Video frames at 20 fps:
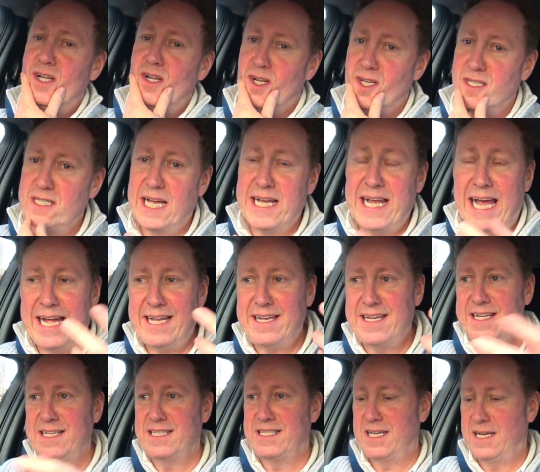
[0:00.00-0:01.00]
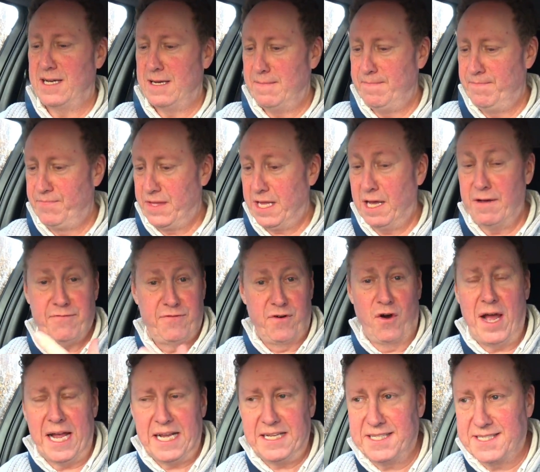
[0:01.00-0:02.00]
like I say, had this a
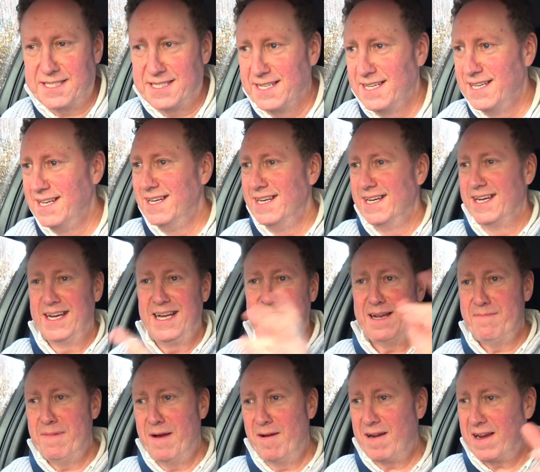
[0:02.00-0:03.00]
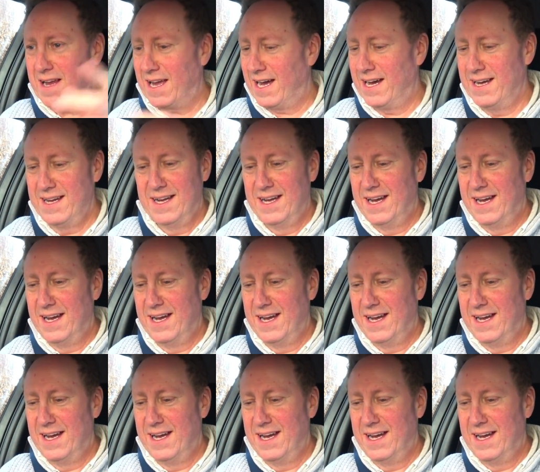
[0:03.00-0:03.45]
vice in America.